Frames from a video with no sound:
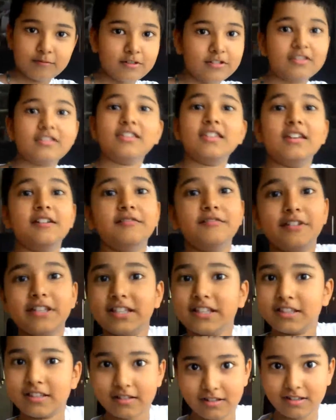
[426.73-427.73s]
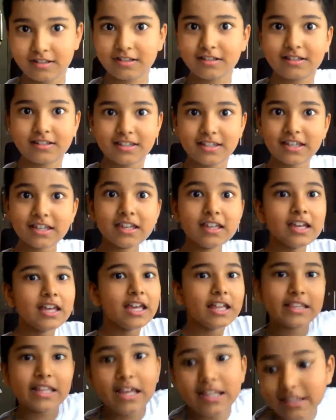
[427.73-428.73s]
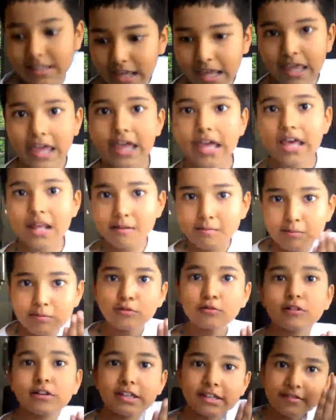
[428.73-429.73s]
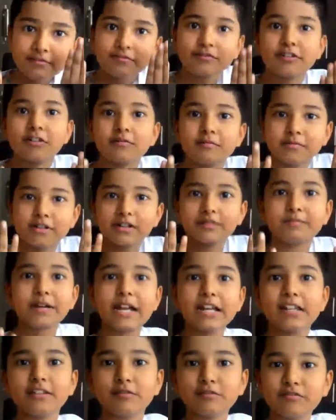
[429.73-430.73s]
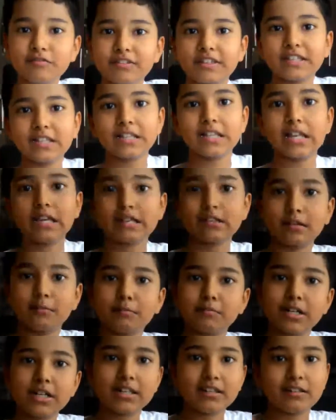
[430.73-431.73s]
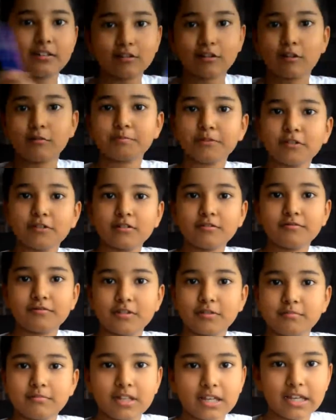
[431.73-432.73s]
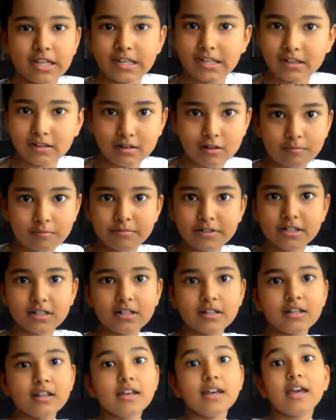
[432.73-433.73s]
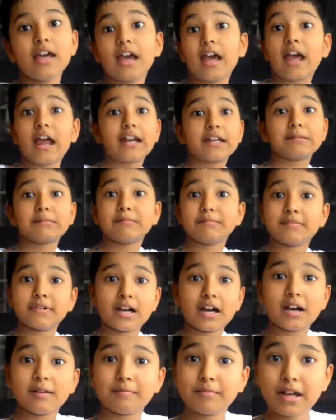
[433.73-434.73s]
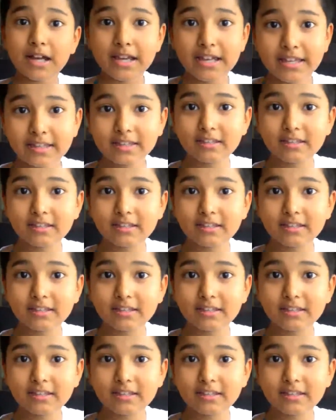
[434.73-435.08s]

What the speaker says: was saved in the real thing. There's air blowing from up, and you feel like somebody dropped you off from the helicopter. And my